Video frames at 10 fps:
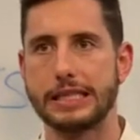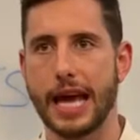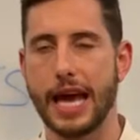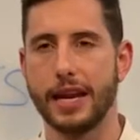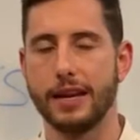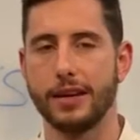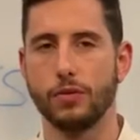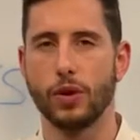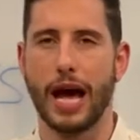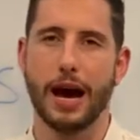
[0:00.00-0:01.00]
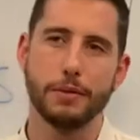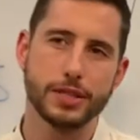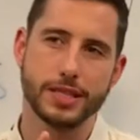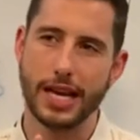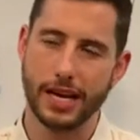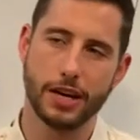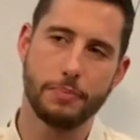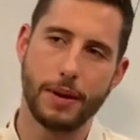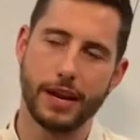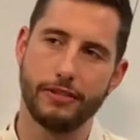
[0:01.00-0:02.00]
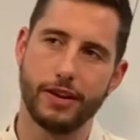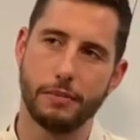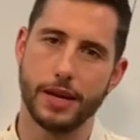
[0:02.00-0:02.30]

then well how much is that going to benefit